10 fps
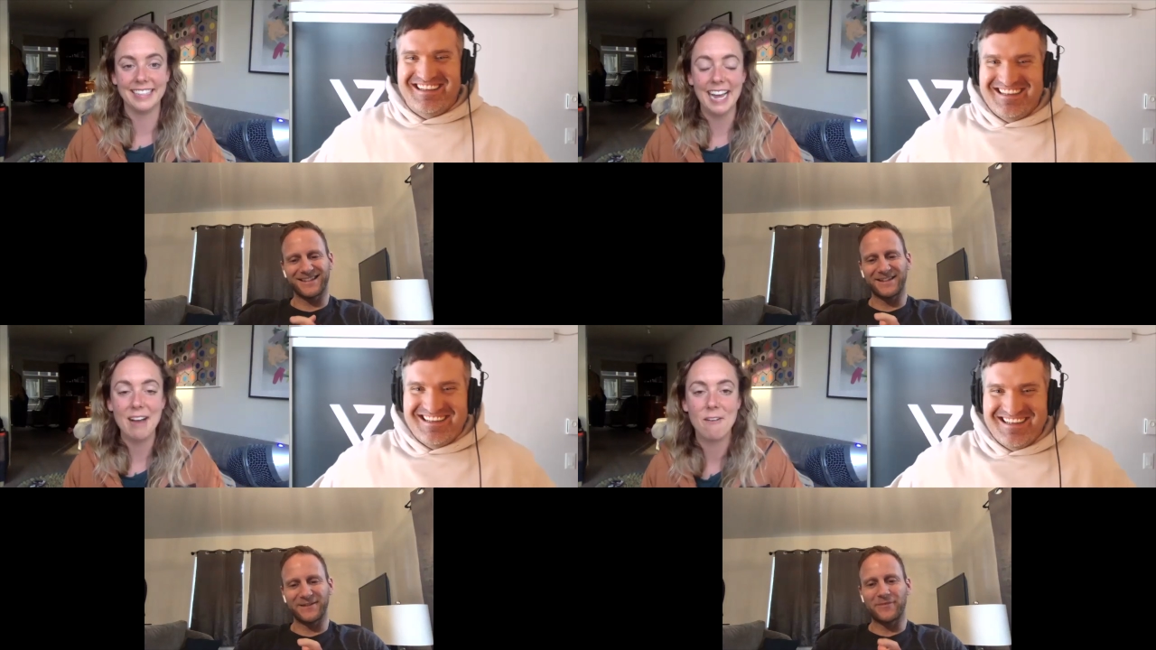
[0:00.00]
Speaker 1: yeah,
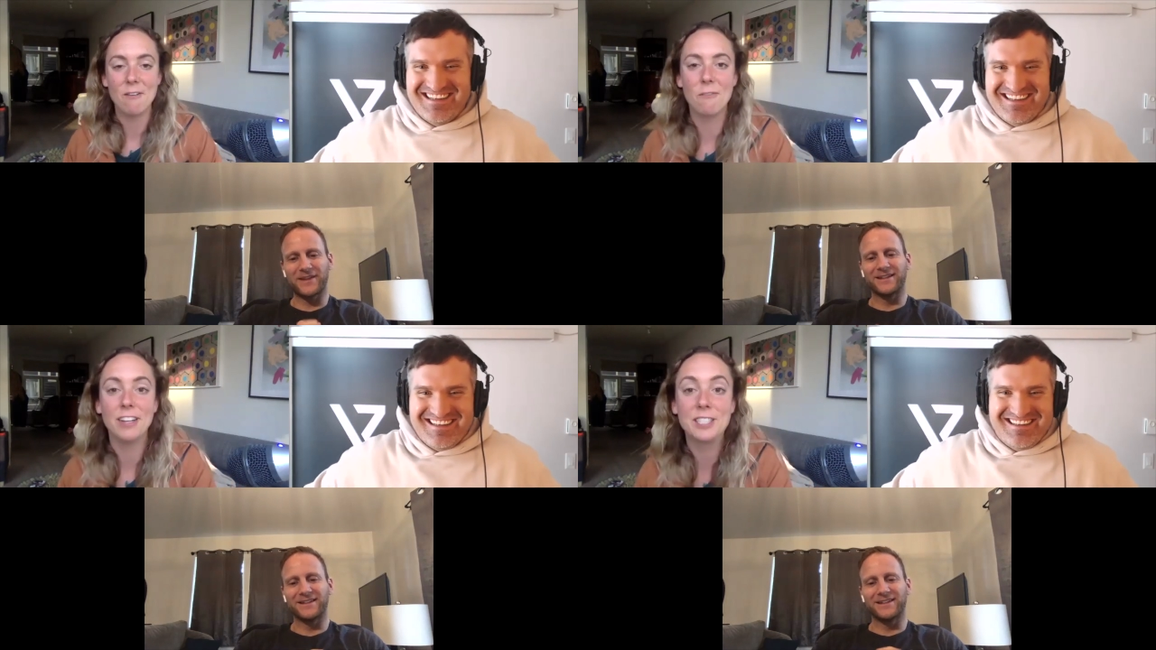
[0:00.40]

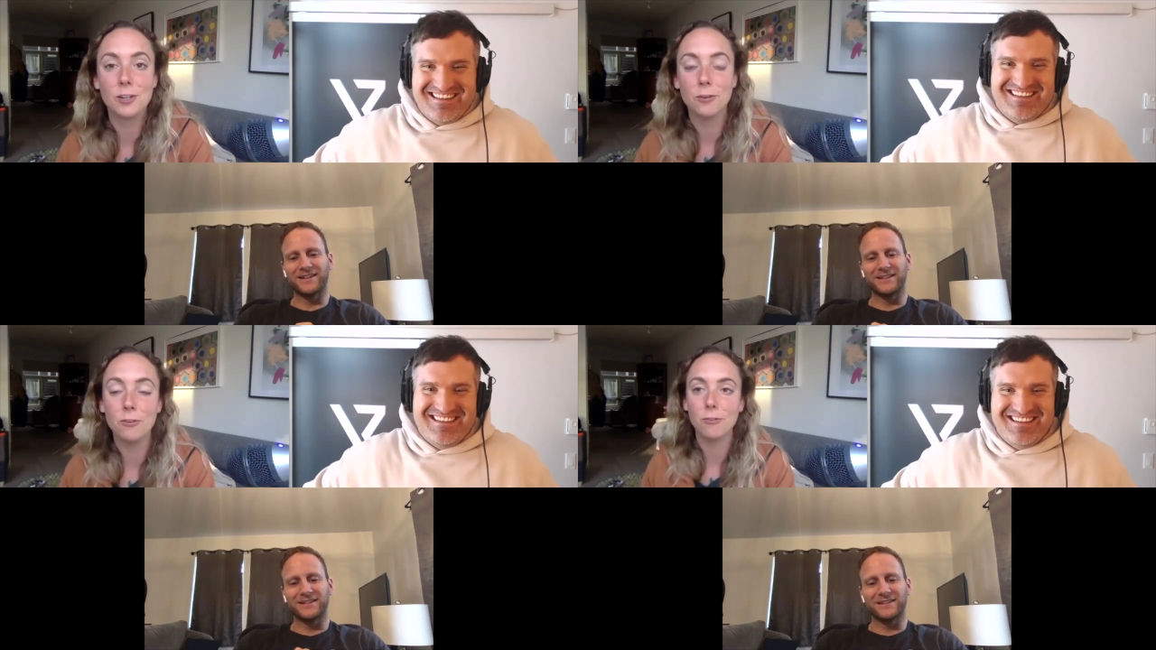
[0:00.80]
what's
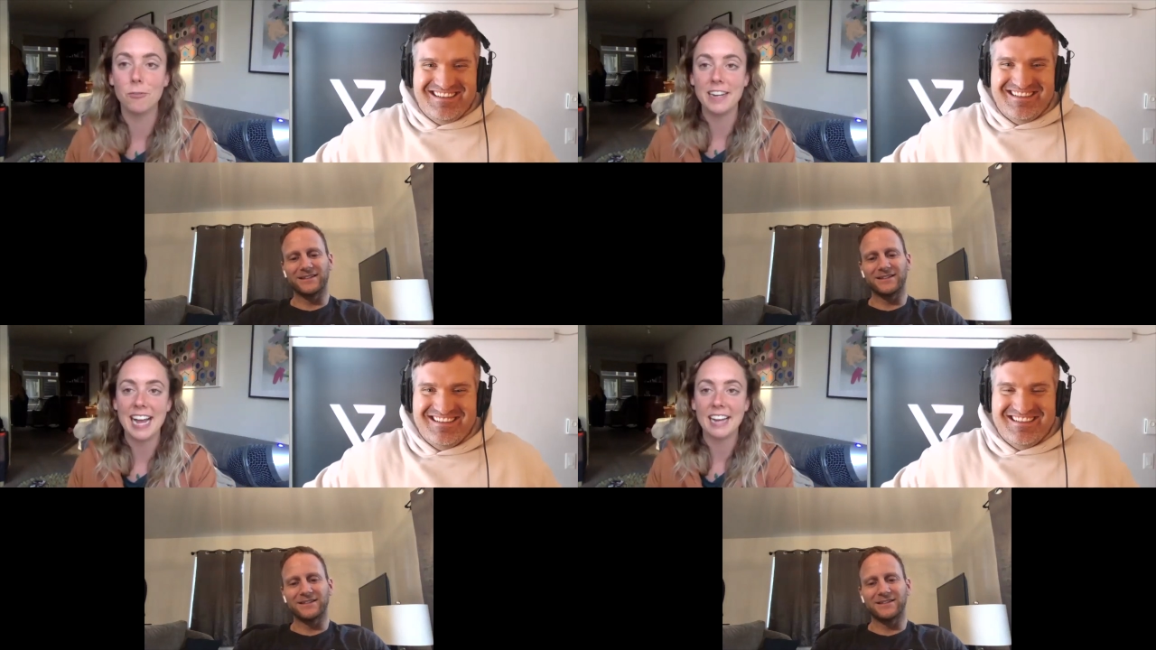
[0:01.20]
cool, we
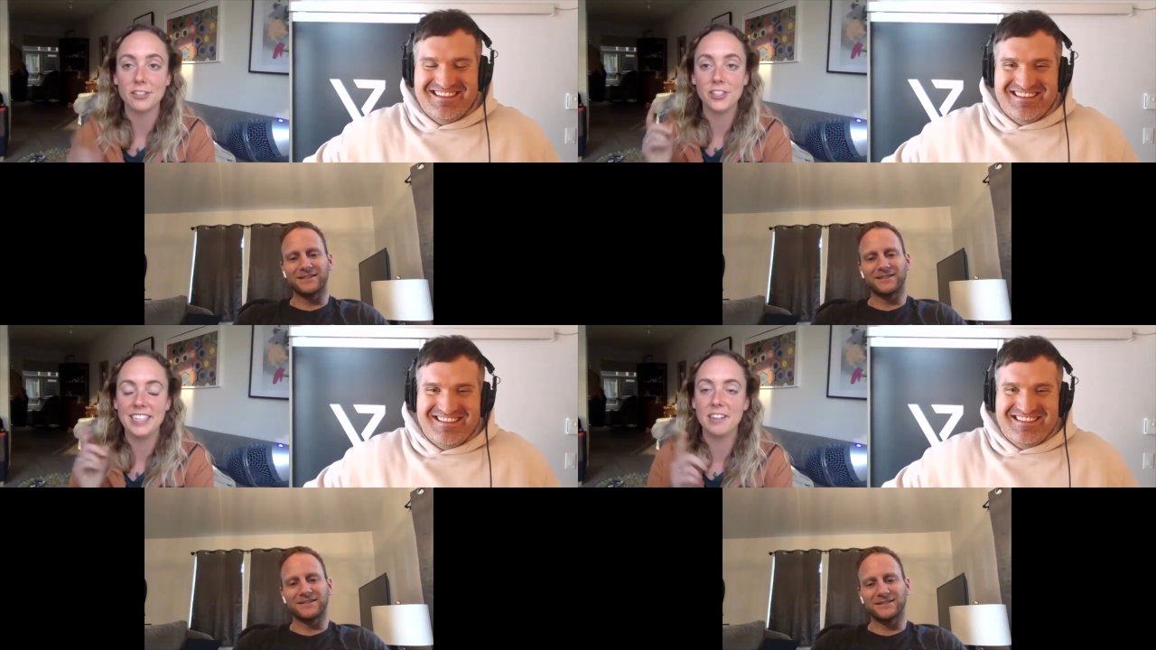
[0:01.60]
actually
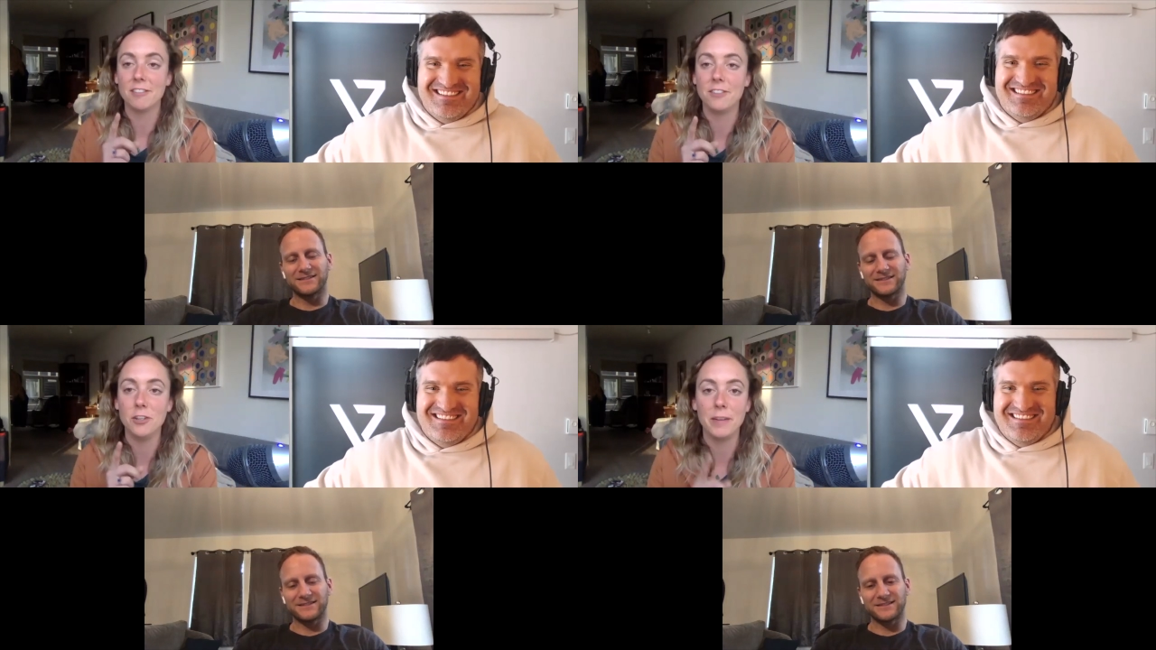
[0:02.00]
in a few
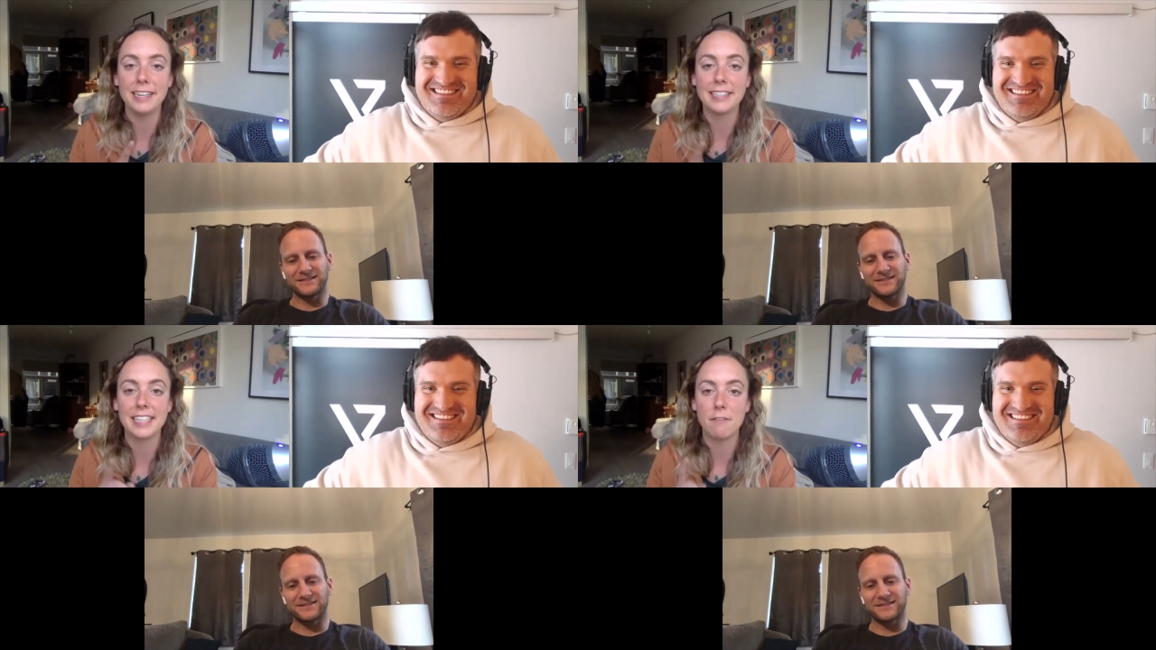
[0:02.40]
weeks
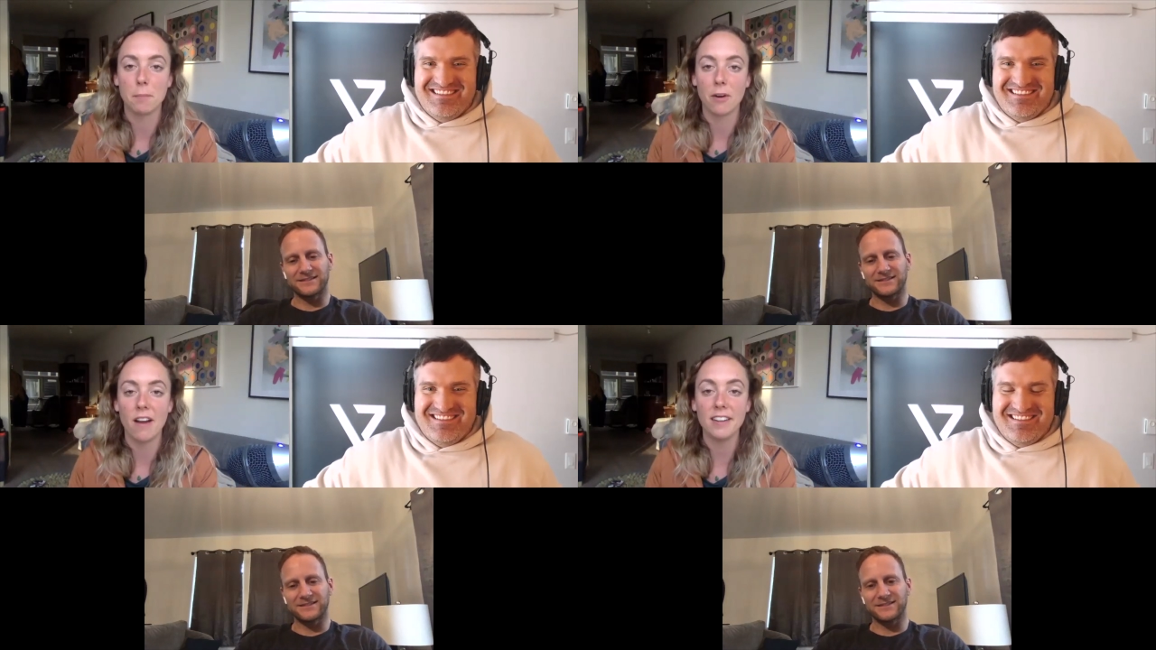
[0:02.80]
have a
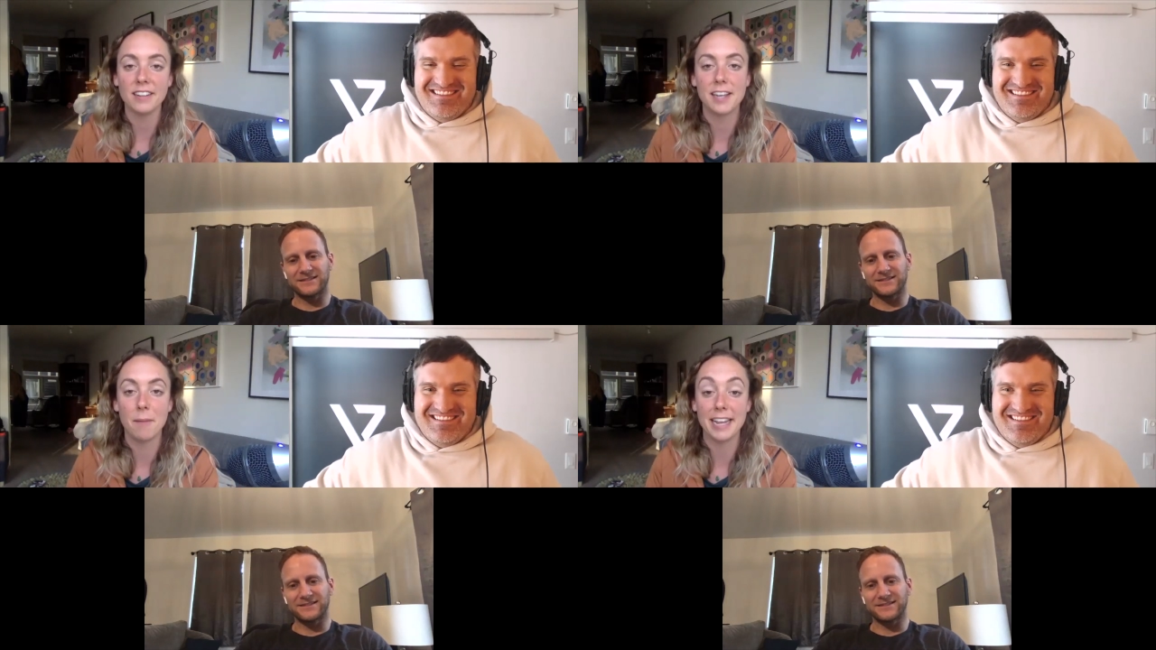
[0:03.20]
product
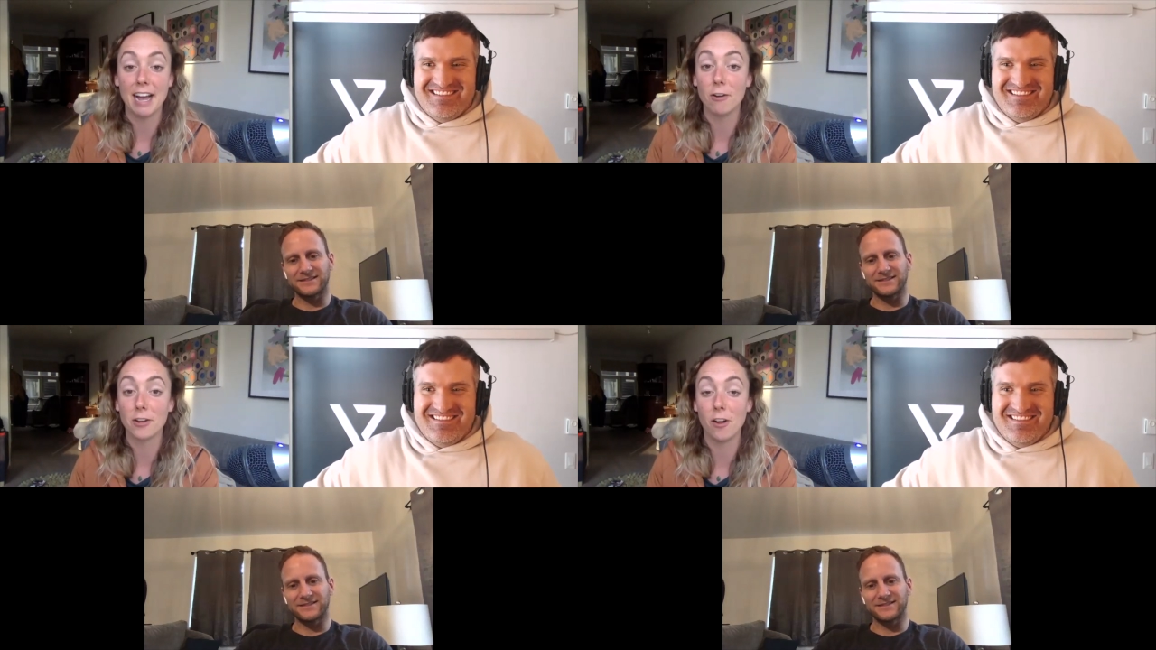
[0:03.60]
coming out
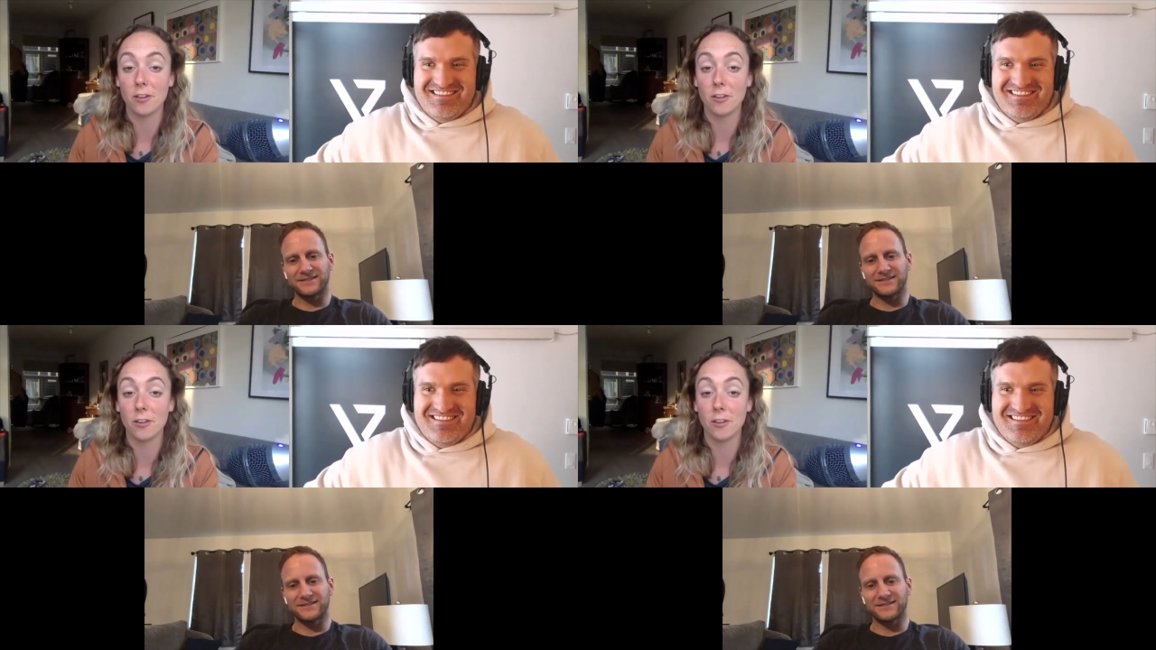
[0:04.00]
called